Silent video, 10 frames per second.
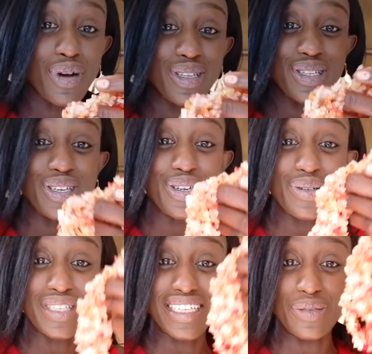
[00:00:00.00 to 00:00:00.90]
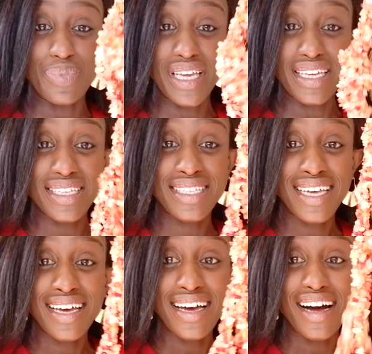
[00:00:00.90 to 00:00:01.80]
going to use these beads.
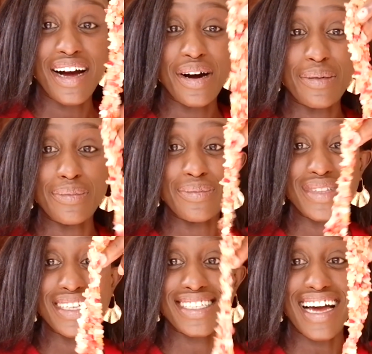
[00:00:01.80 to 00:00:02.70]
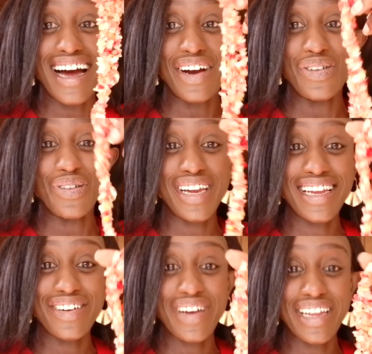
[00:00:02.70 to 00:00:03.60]
These are
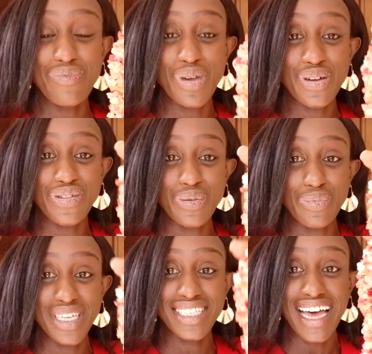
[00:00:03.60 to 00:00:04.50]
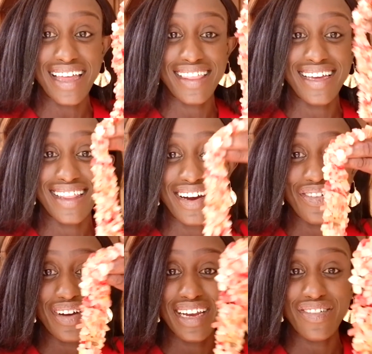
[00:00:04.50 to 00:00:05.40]
really beautiful beads. I think they're
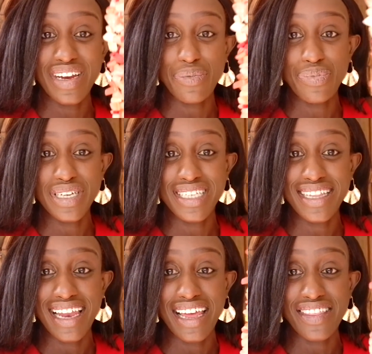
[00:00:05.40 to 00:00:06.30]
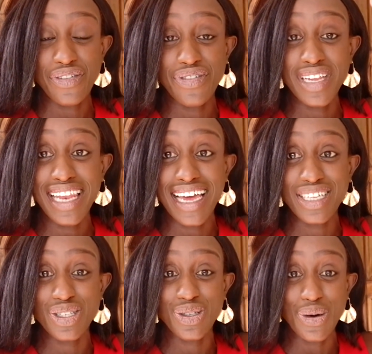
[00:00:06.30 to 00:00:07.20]
really pretty. They feel
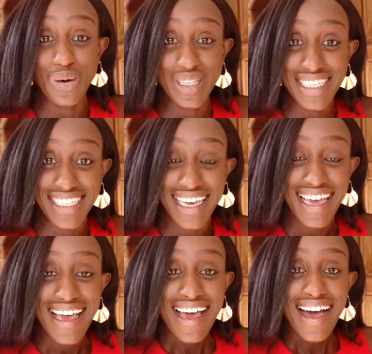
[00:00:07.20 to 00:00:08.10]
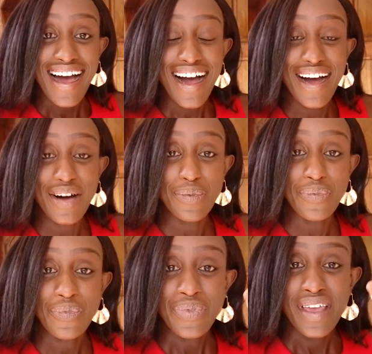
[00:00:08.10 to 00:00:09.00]
like stones.
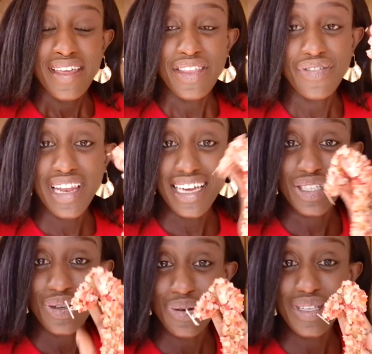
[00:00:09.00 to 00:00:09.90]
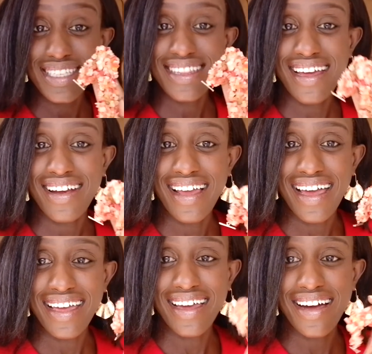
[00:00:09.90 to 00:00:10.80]
They feel like stones. They're
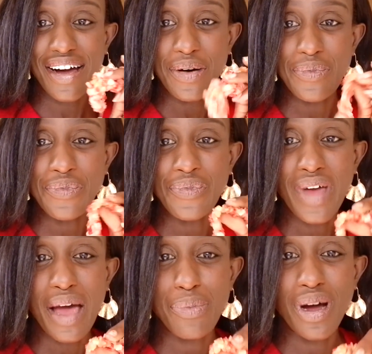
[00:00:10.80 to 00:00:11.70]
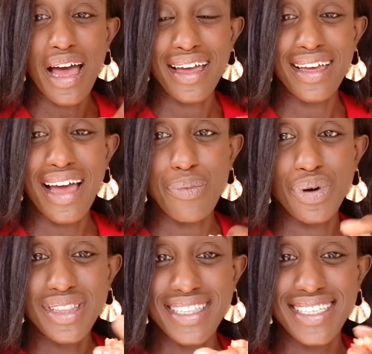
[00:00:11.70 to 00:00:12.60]
I
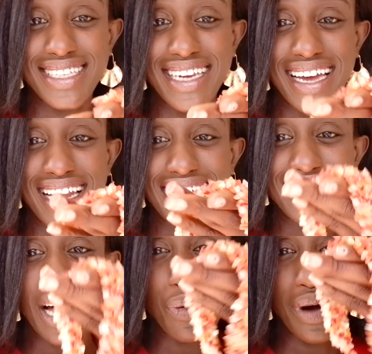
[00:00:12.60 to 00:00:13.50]
bought this necklace a